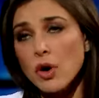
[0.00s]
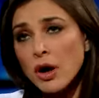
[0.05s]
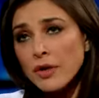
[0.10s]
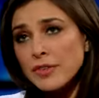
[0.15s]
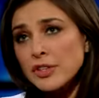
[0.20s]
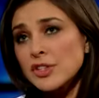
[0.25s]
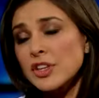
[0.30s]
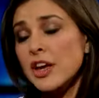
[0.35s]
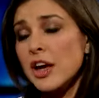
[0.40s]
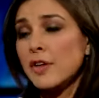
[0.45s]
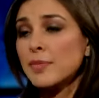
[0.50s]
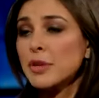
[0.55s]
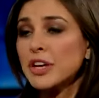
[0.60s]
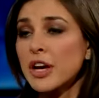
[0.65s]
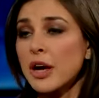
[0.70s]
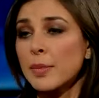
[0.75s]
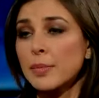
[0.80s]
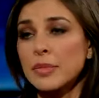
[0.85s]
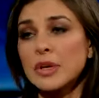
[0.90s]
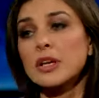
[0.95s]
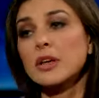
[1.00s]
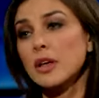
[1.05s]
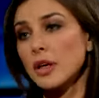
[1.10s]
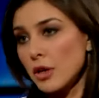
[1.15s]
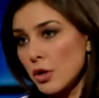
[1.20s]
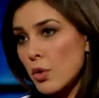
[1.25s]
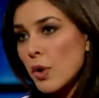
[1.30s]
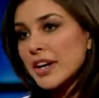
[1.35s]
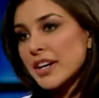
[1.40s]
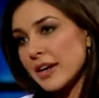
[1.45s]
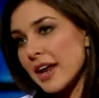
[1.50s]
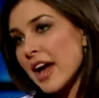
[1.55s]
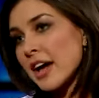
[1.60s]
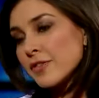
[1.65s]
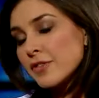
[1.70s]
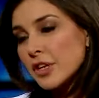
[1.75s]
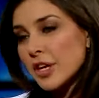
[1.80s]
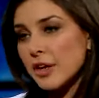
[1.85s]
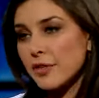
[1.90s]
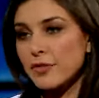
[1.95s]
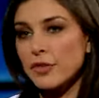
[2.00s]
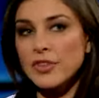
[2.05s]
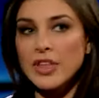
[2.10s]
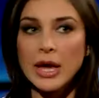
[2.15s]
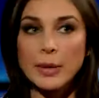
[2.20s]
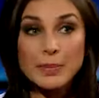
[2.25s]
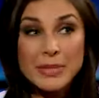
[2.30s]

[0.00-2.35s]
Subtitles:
So obviously, I've become quite an advocate for